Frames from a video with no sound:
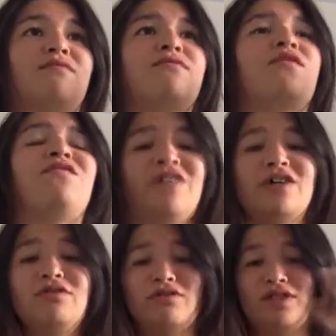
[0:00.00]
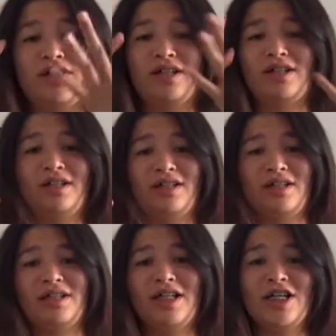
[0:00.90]
fulfilled.
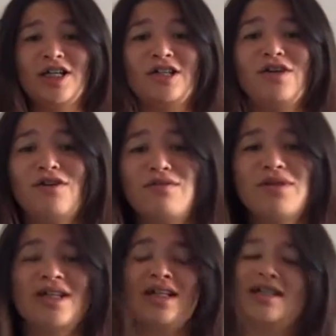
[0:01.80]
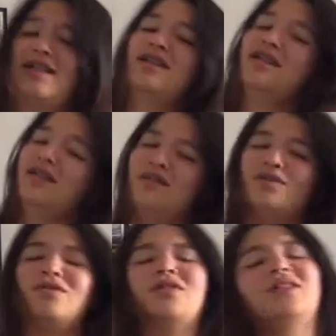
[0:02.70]
No,
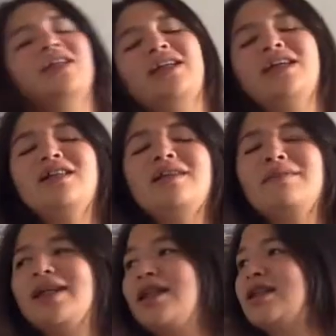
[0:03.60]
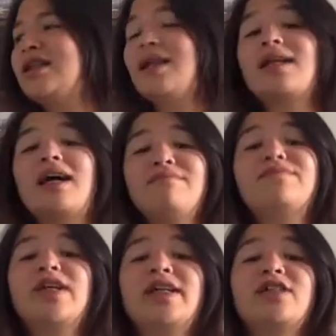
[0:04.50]
it's like killing me. Like, I've
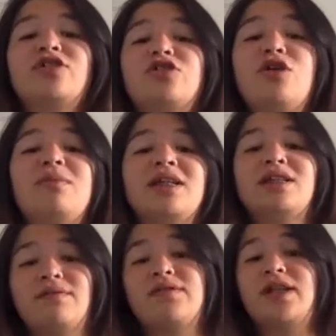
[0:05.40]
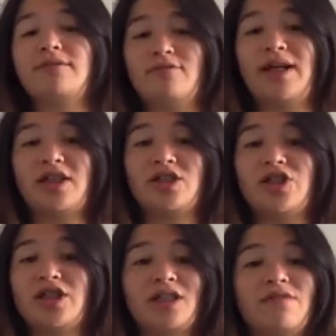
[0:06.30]
tasted so many different types of mac and
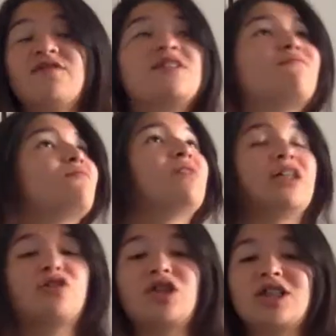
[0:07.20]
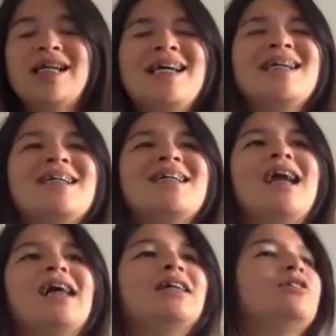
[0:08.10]
cheese in different restaurants
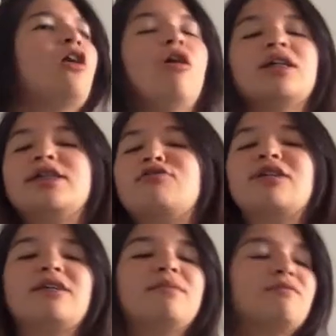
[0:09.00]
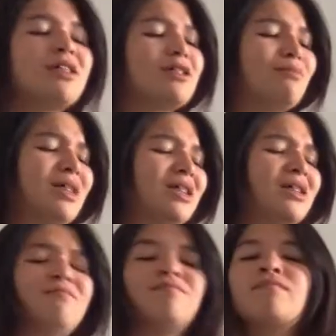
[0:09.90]
and all these creamy recipes,
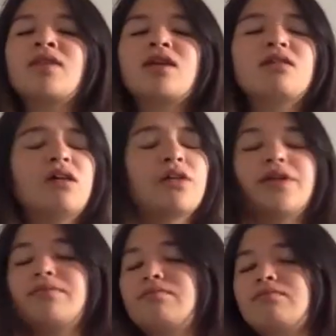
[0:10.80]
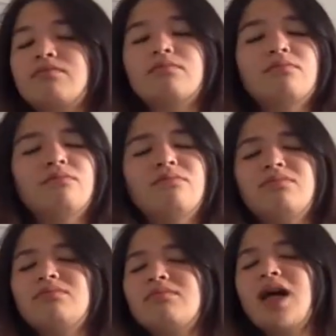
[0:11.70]
and nothing.
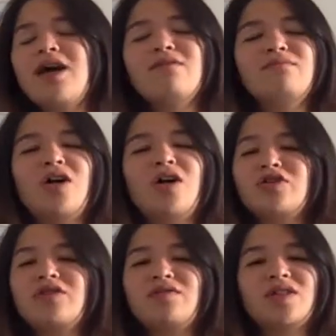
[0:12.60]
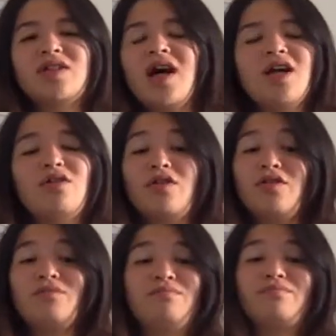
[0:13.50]
I don't understand. I don't know.